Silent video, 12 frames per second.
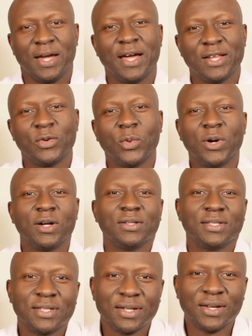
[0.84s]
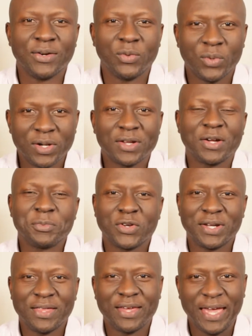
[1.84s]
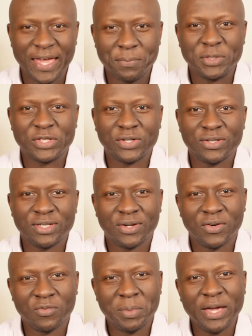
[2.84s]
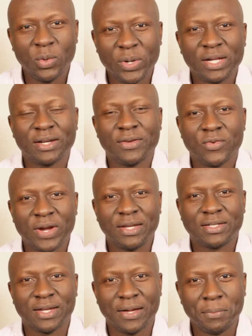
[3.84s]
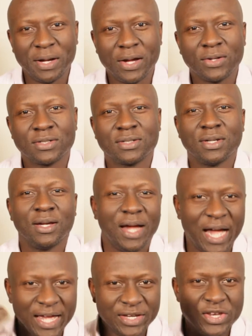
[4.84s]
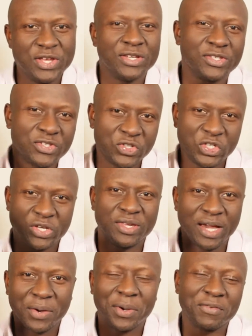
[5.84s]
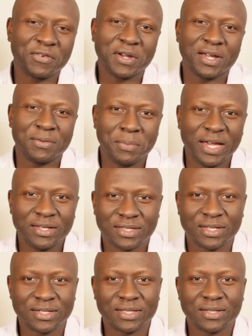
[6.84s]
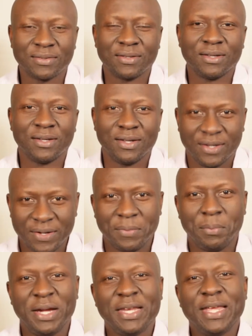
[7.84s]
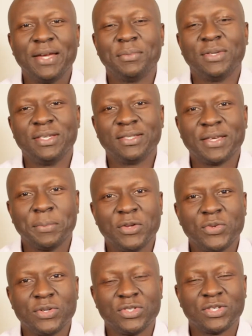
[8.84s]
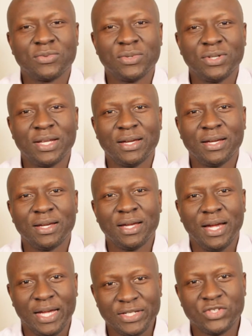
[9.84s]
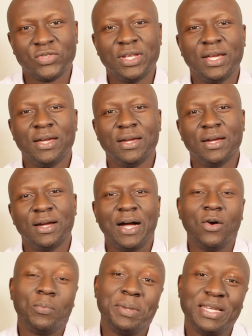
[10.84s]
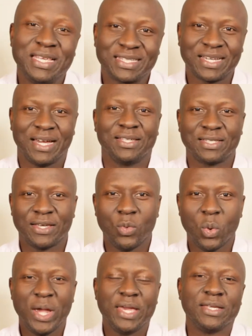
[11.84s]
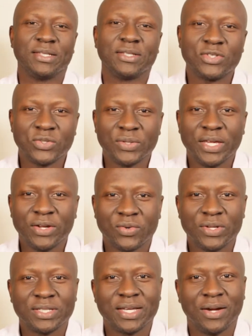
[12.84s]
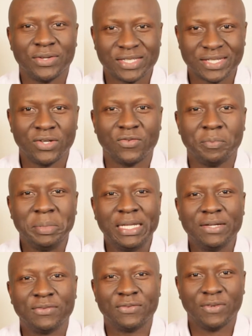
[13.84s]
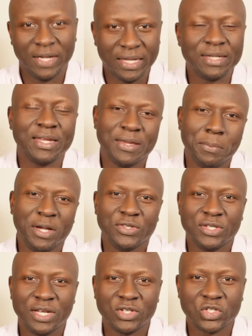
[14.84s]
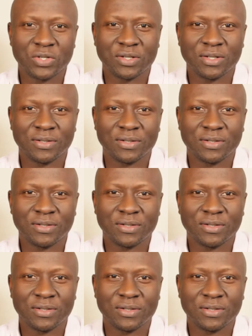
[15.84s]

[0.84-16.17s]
Hello world, welcome to another episode of my weekly rant about ideas to change our African mindsets. My name is Emmanuel S, and today I'll be discussing ways to increase our self-belief and imagination.